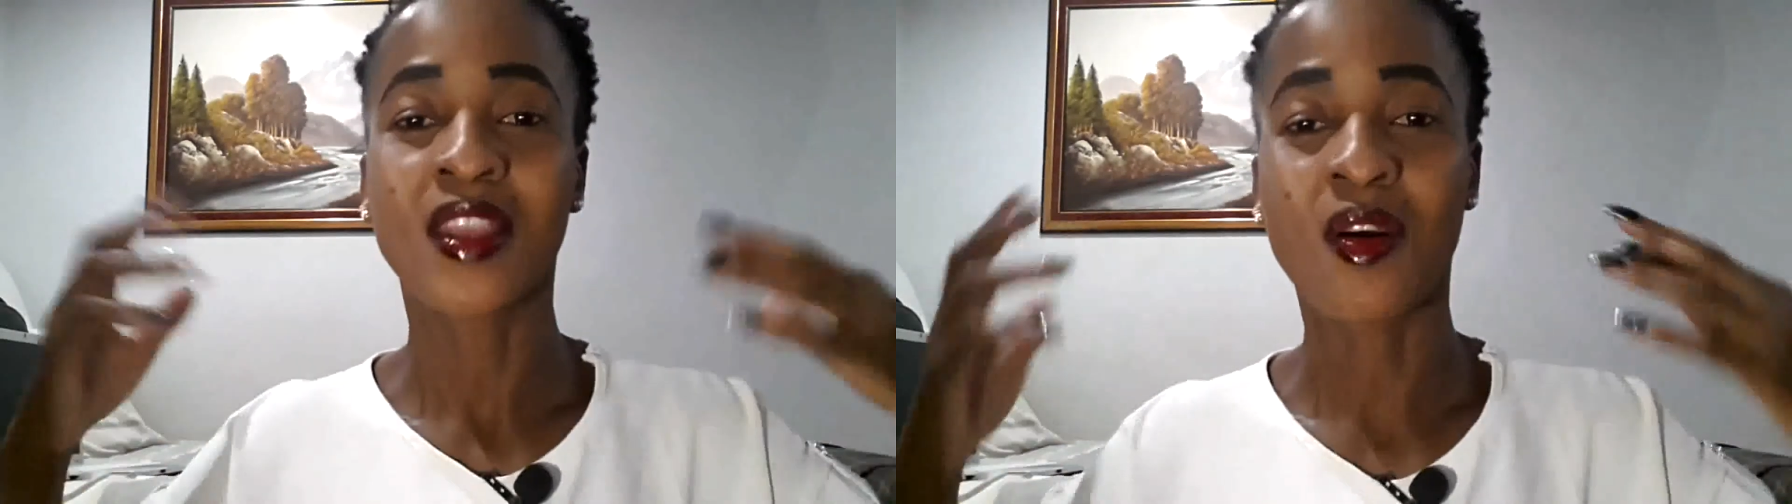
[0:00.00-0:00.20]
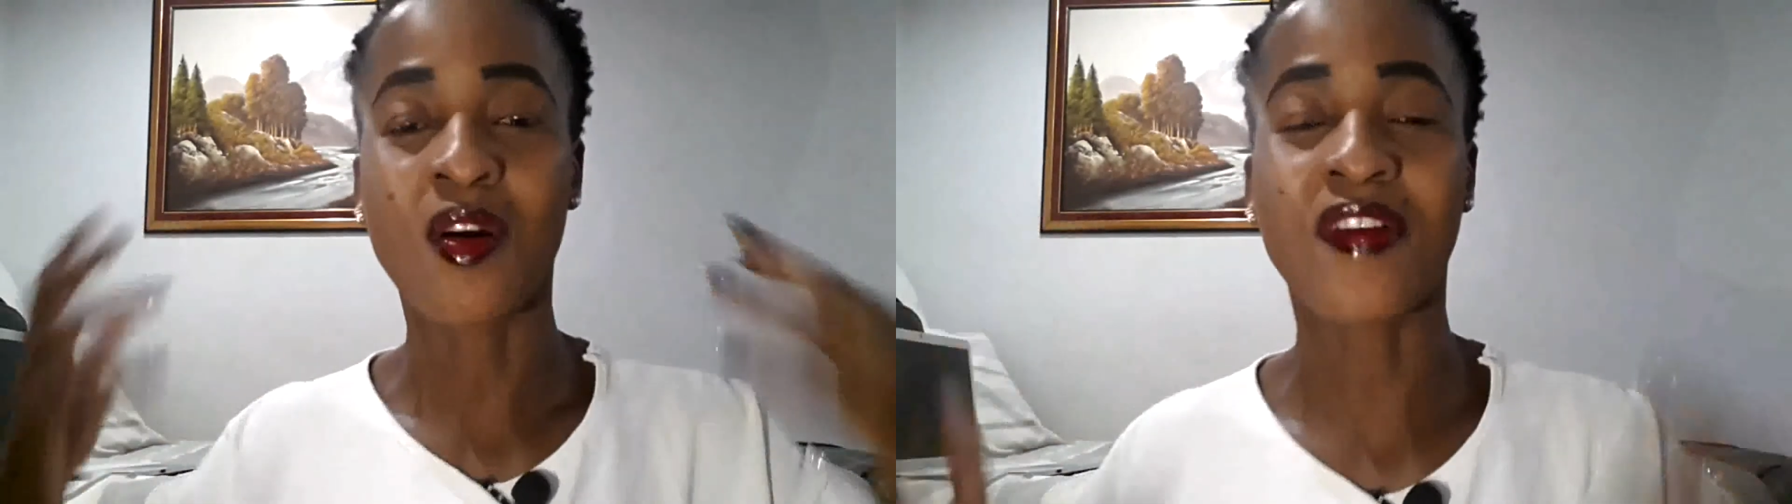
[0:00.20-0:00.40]

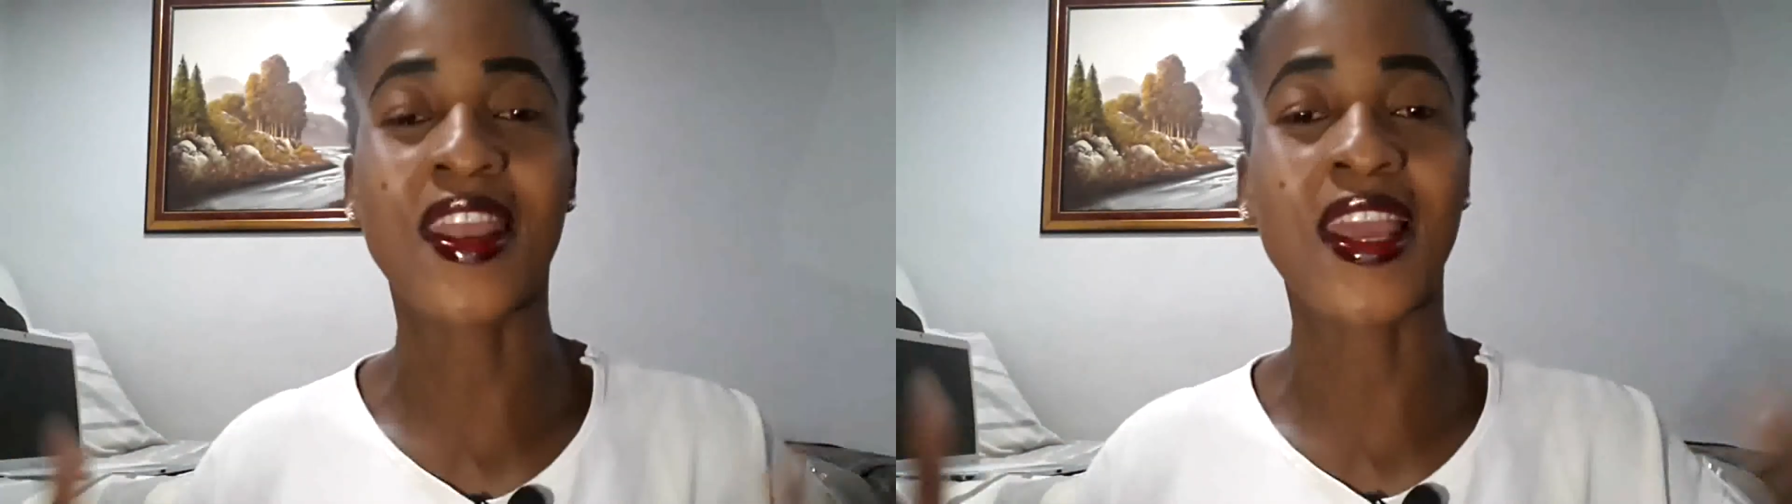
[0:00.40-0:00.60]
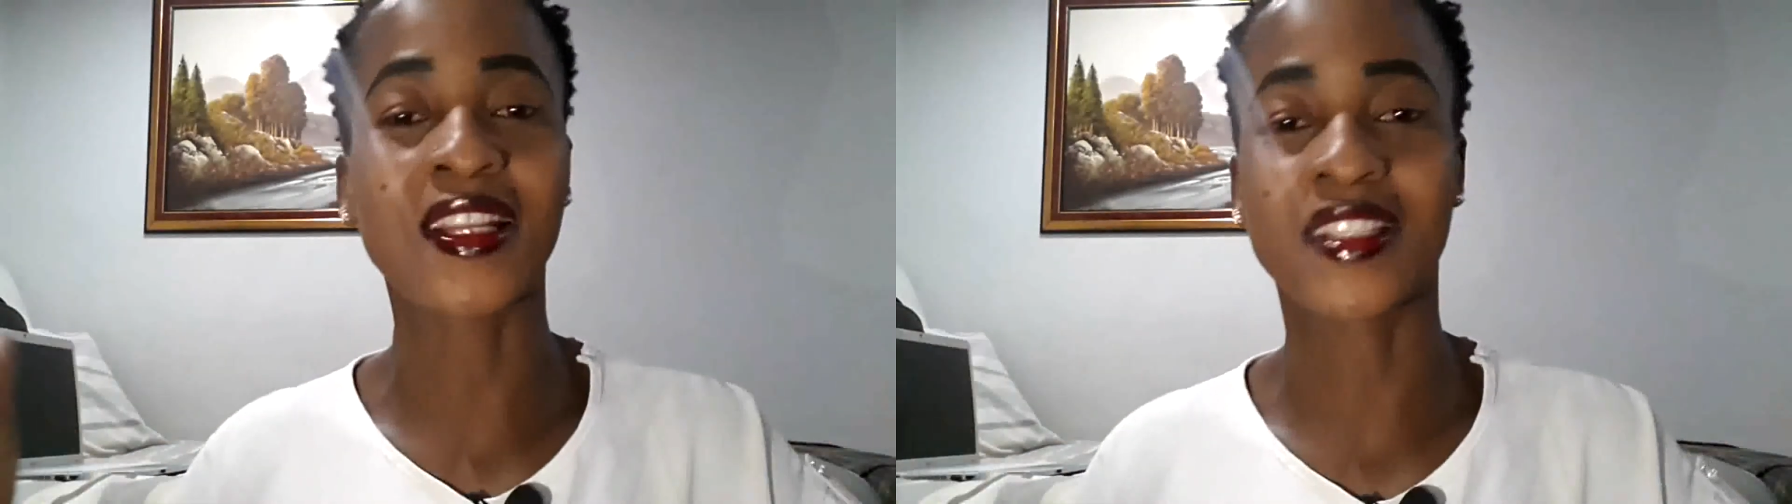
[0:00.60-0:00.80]

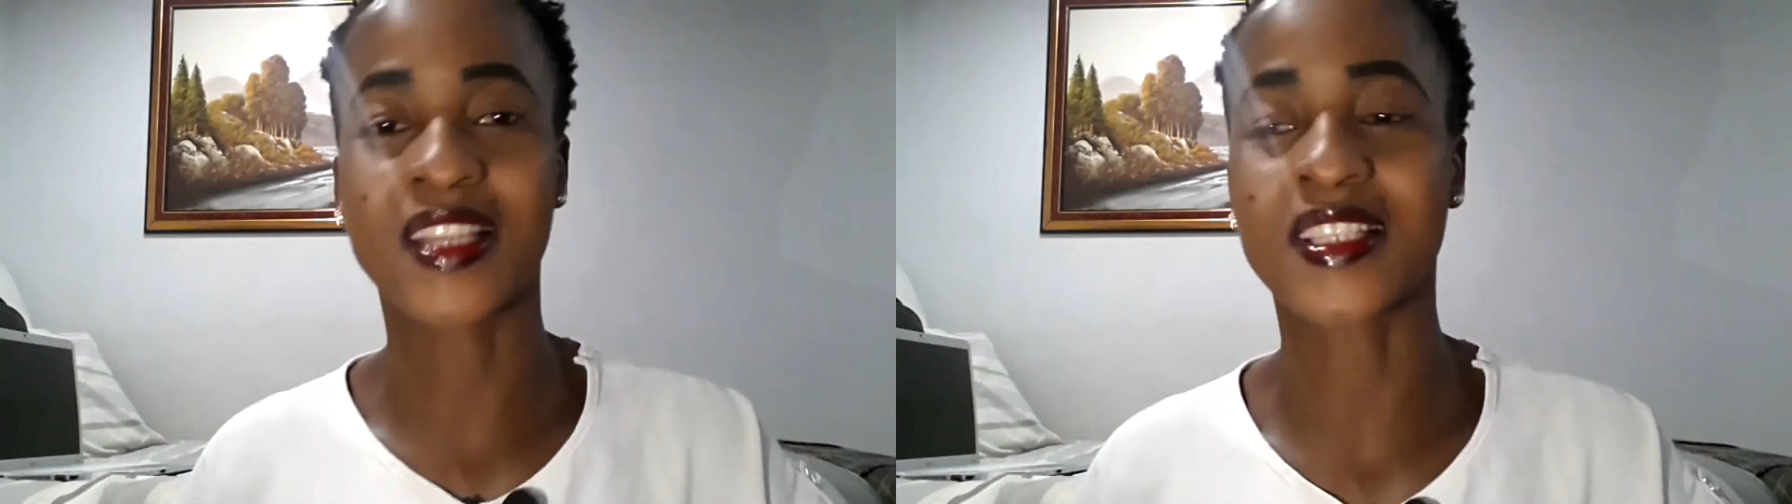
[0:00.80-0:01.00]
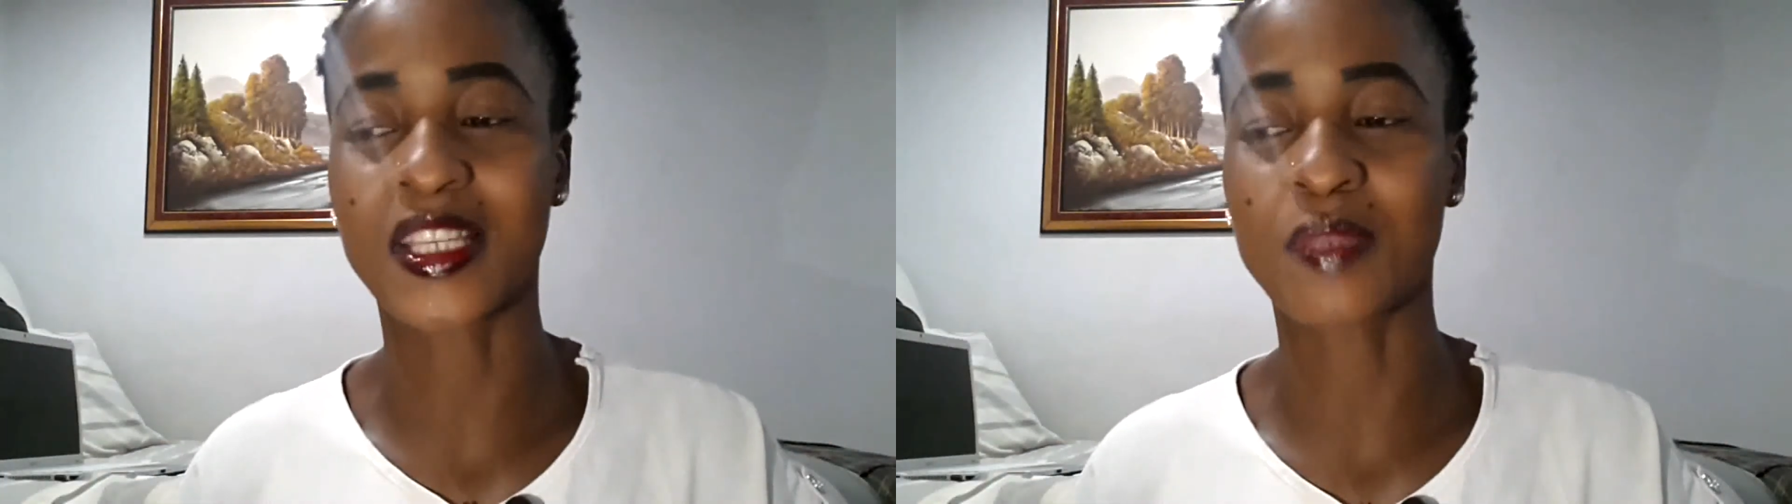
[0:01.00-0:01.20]
Overnight, it
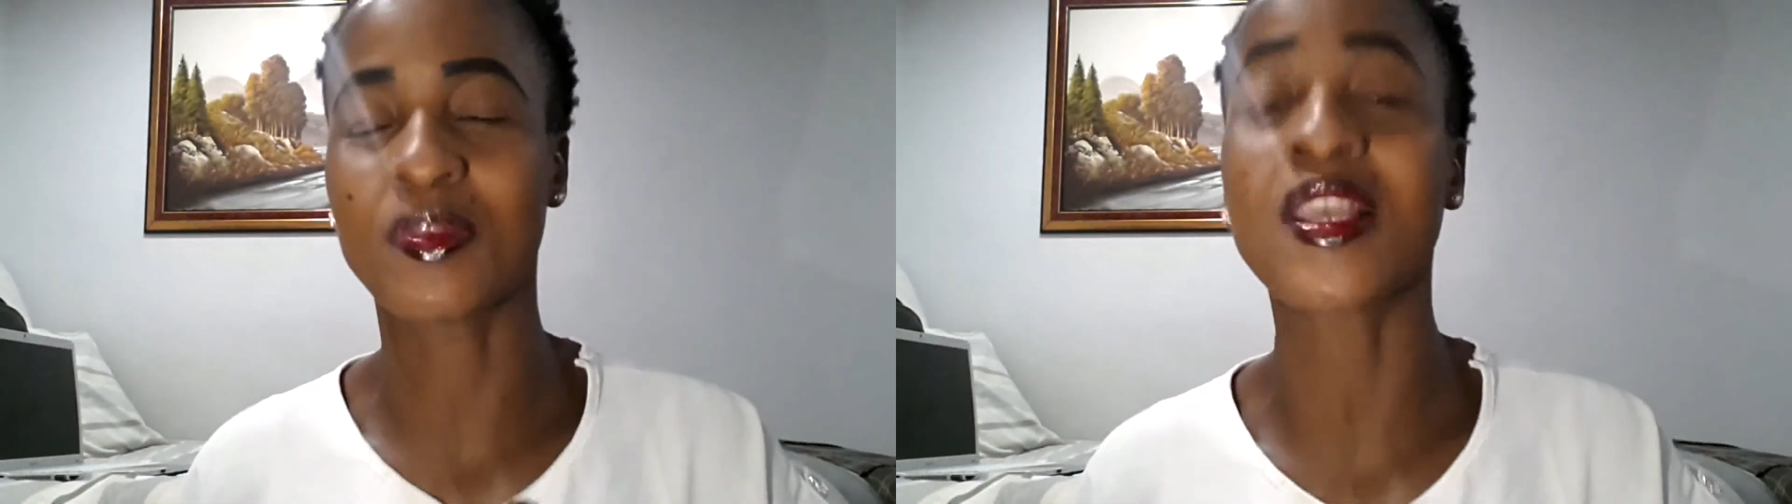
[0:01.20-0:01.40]
just gets.